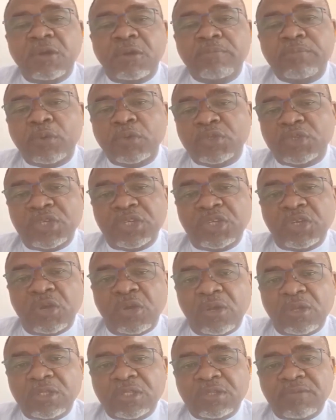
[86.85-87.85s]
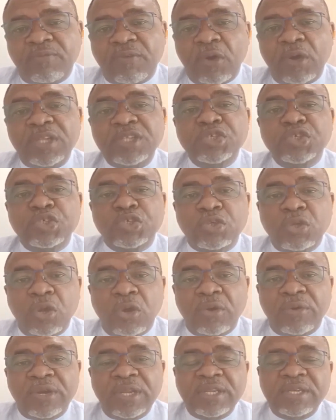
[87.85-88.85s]
or procedures for
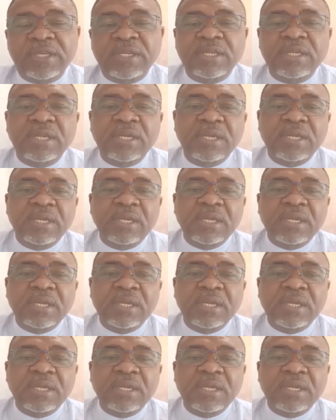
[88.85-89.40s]
ensuring